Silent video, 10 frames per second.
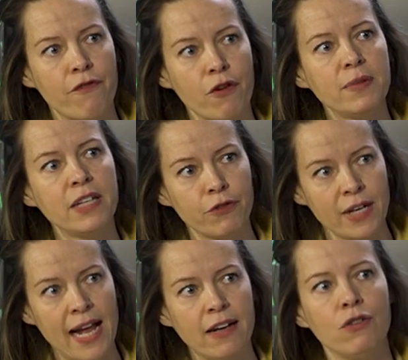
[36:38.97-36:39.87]
from
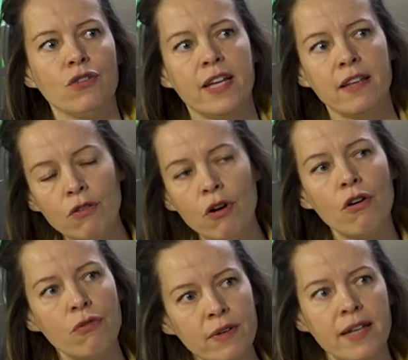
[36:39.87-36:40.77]
different angles, and not
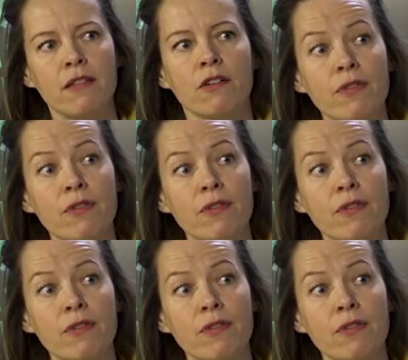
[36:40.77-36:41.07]
only the